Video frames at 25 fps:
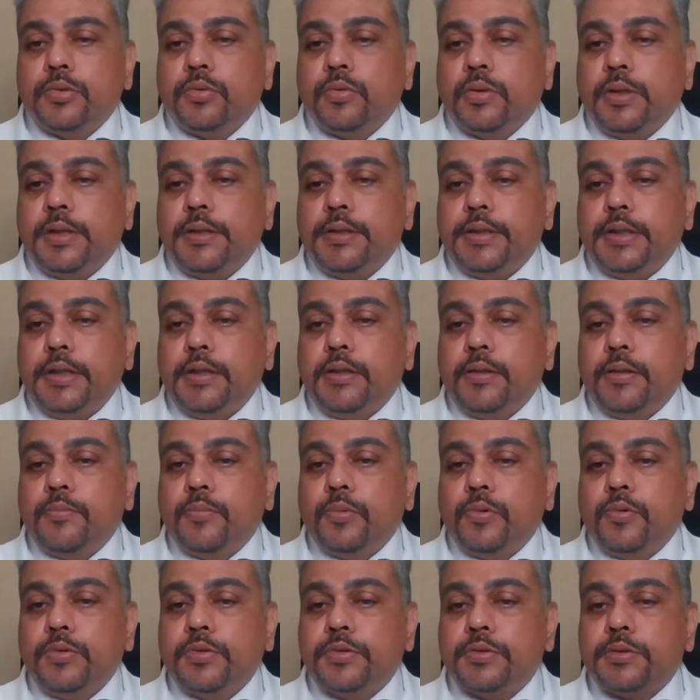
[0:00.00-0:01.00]
Do I need a
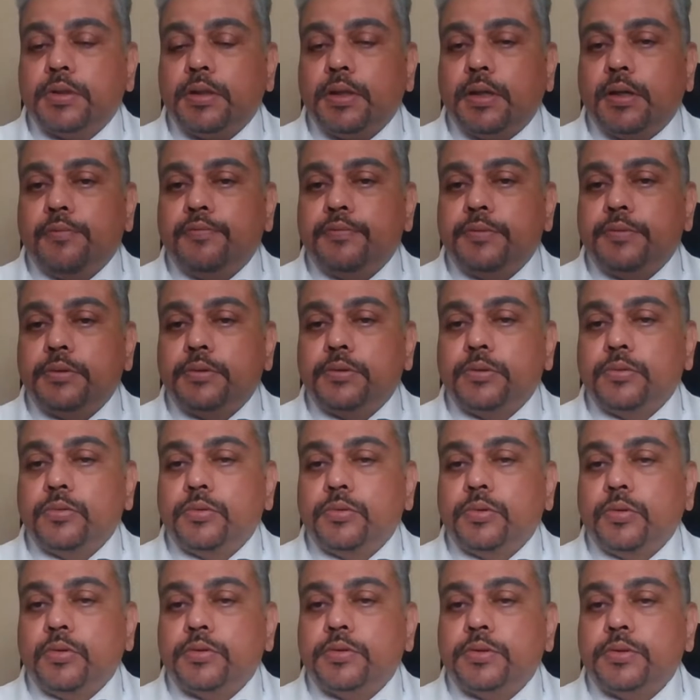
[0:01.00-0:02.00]
booster after
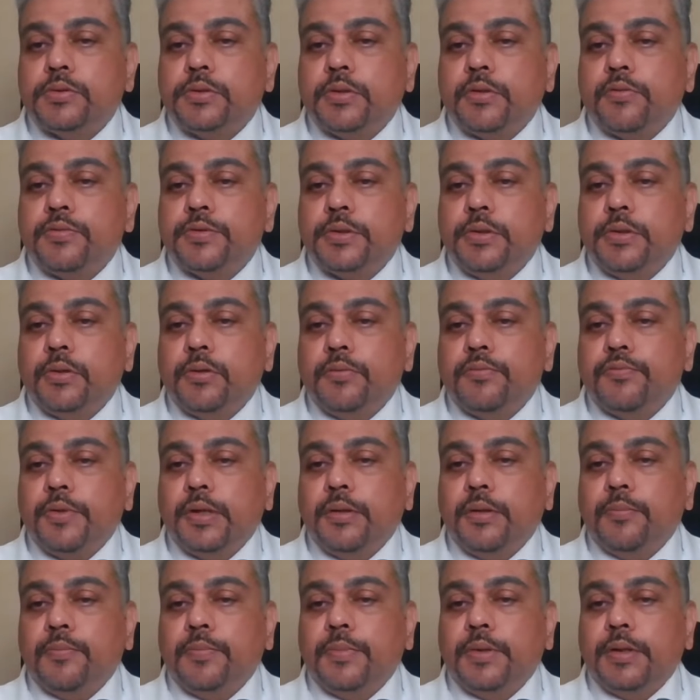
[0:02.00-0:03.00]
2 doses of
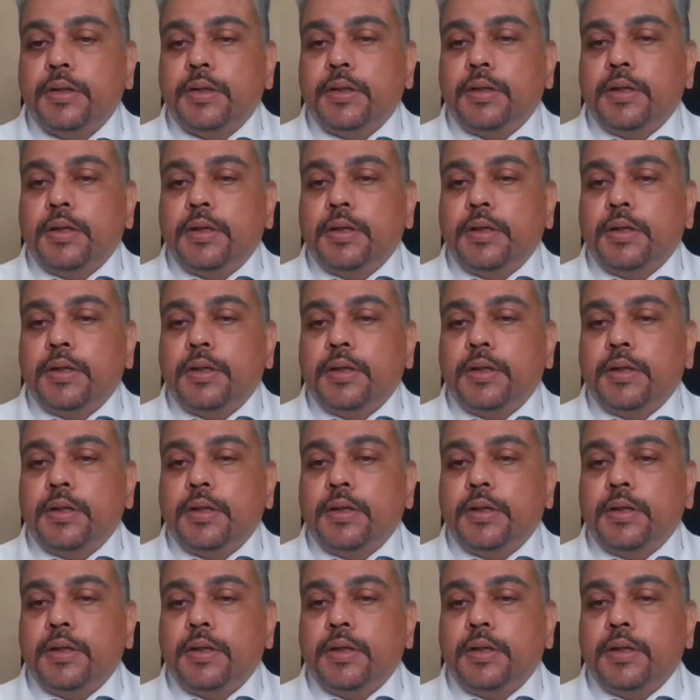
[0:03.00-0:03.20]
Sinopharm?